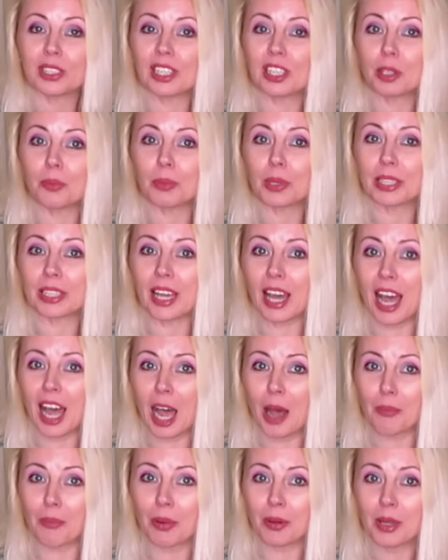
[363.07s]
a little bit
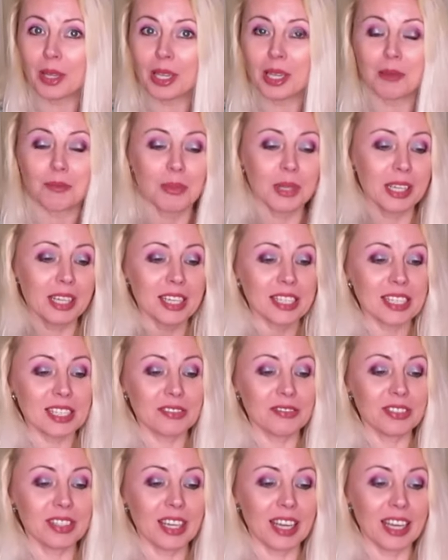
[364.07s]
up because
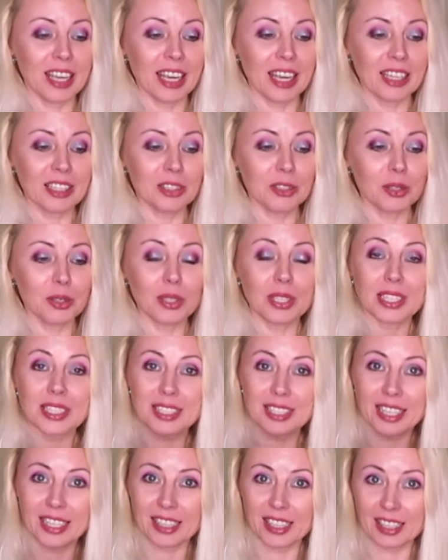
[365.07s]
if the handle
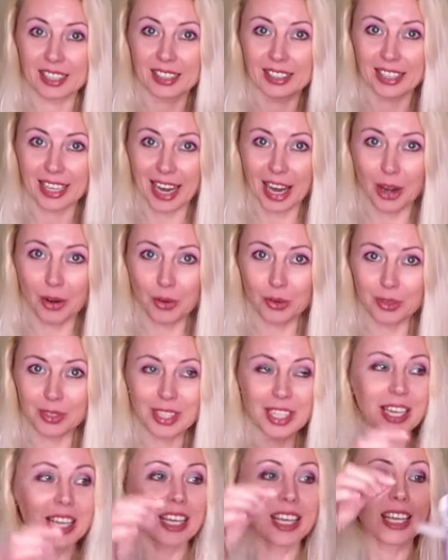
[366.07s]
is kind of like down
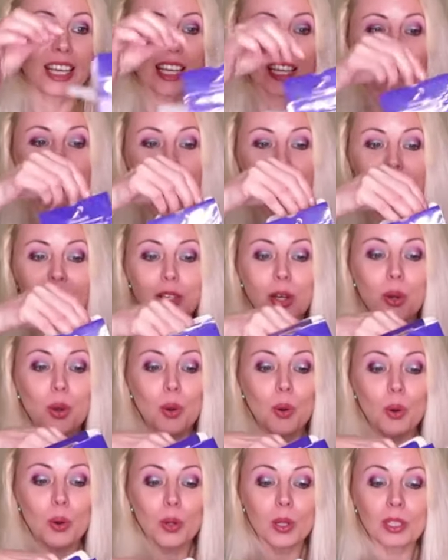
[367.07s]
it will
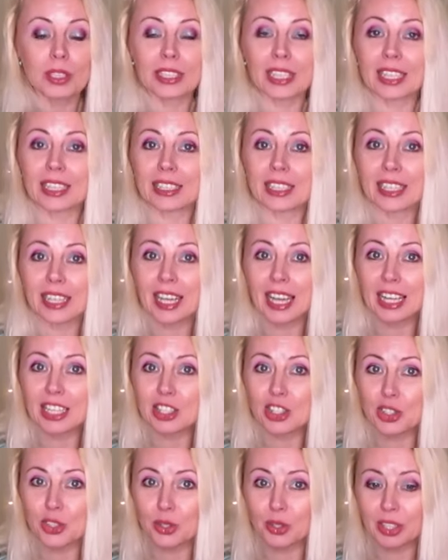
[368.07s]
hold and
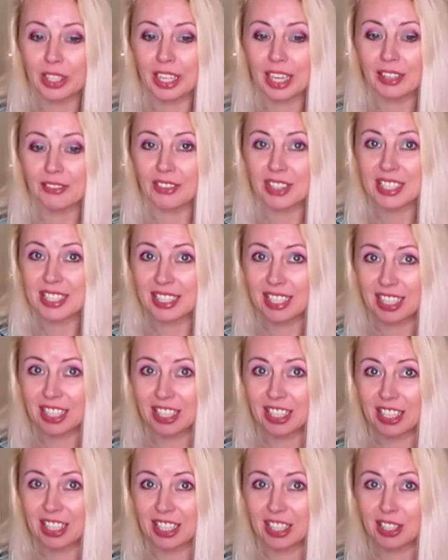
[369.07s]
catch your canvas
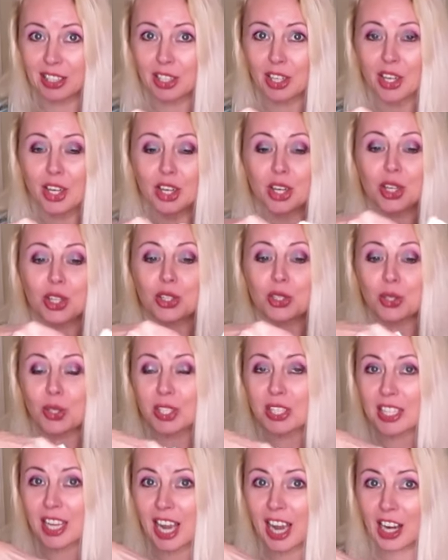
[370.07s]
in here so
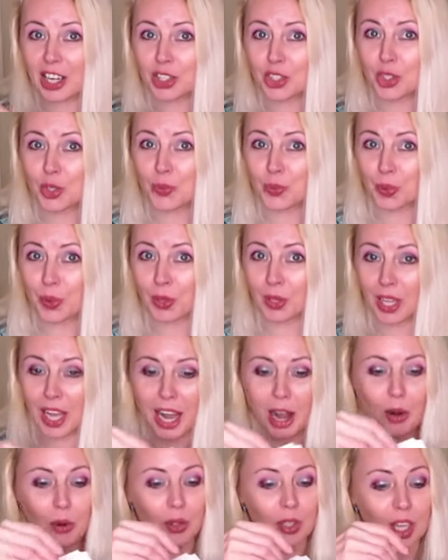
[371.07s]
it's hard to pull
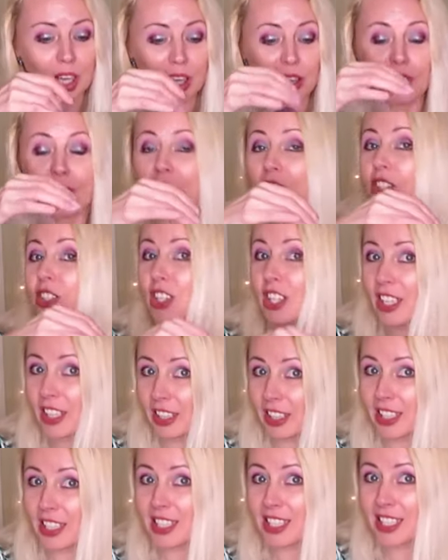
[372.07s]
out which
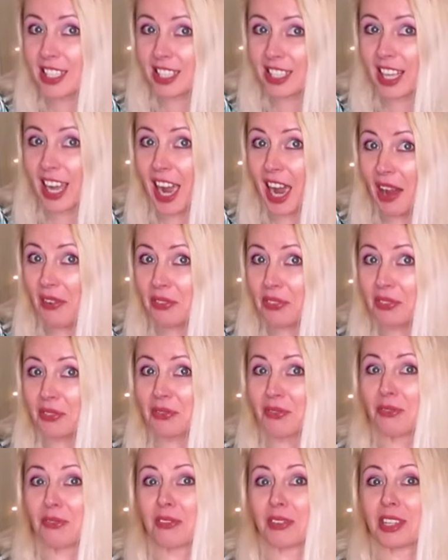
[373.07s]
this stuffed
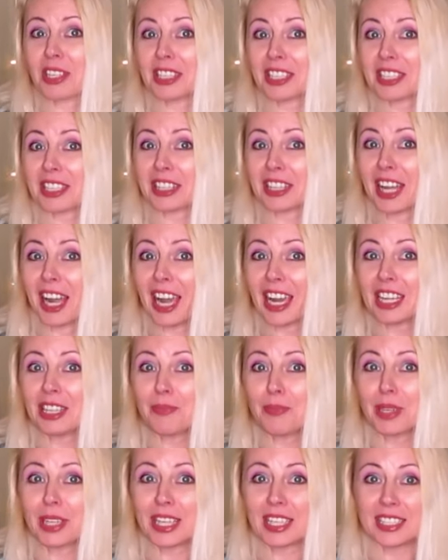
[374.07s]
really
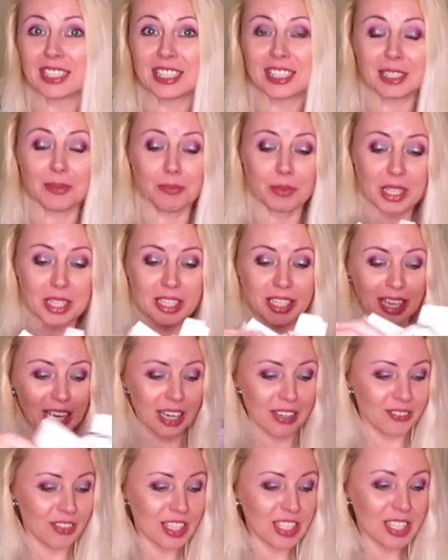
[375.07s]
tight because it's a big
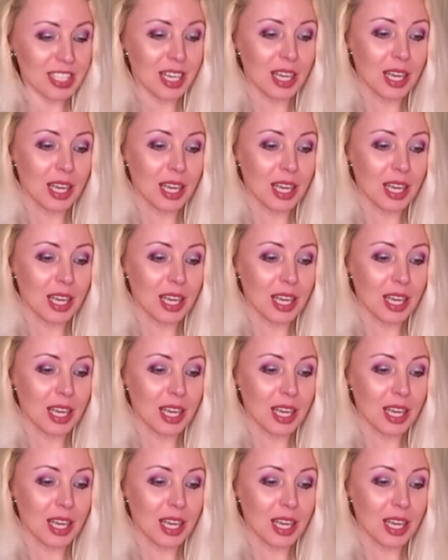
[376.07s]
canvas